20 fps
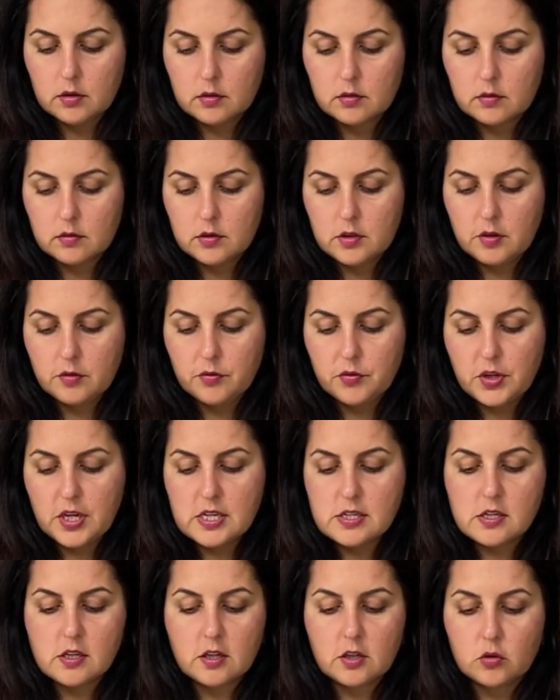These are the
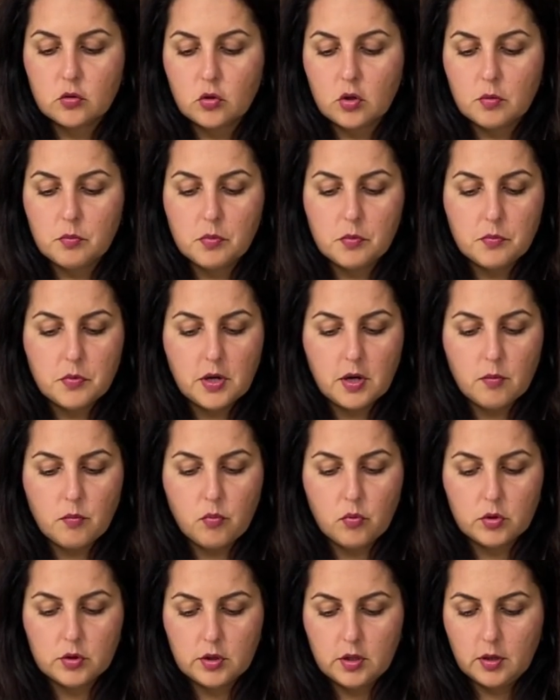bits that we will work
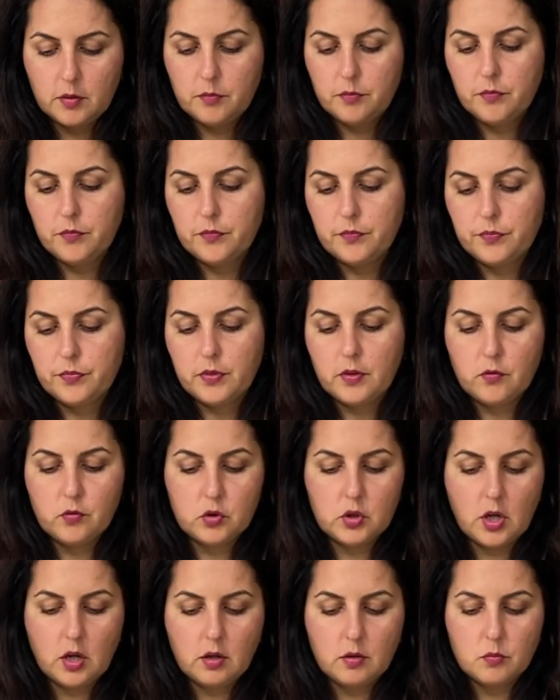with. You
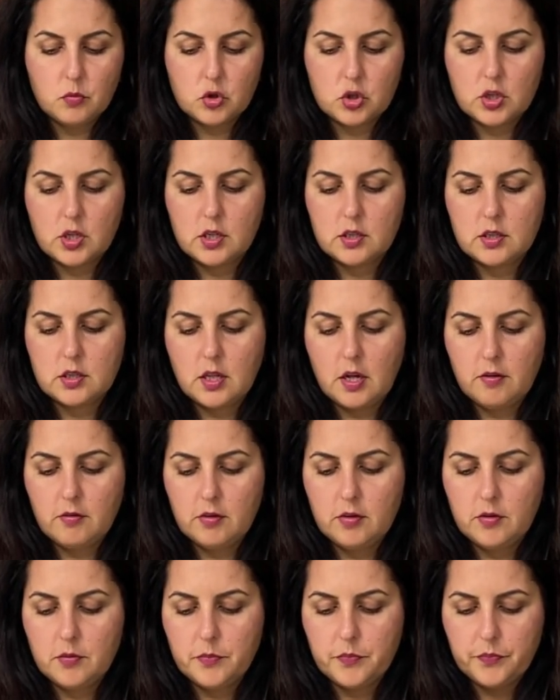can place them like
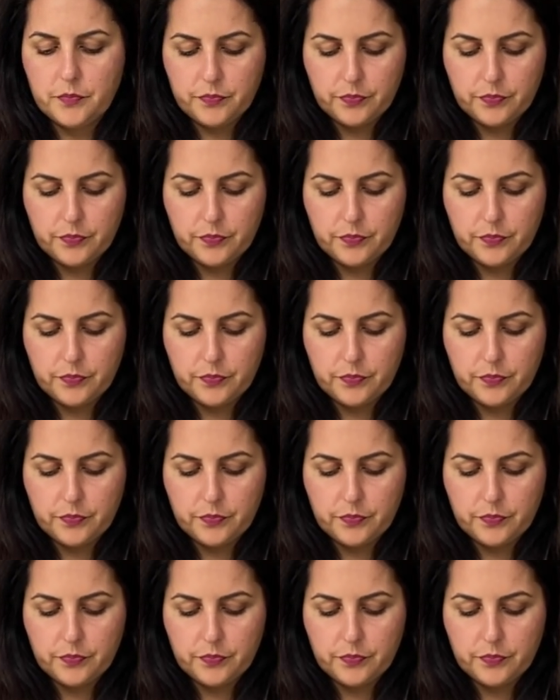so.